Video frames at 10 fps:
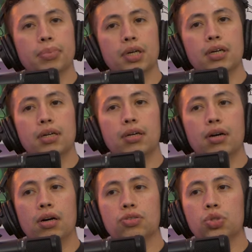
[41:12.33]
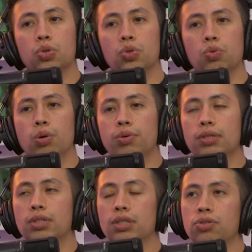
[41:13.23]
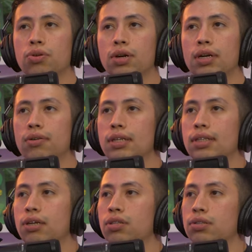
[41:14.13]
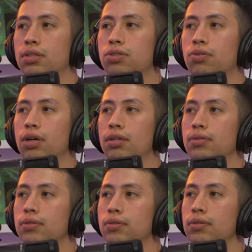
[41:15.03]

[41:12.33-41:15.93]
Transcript: but onto what were Chencho Rauw. Anything else on Chencho Rauw?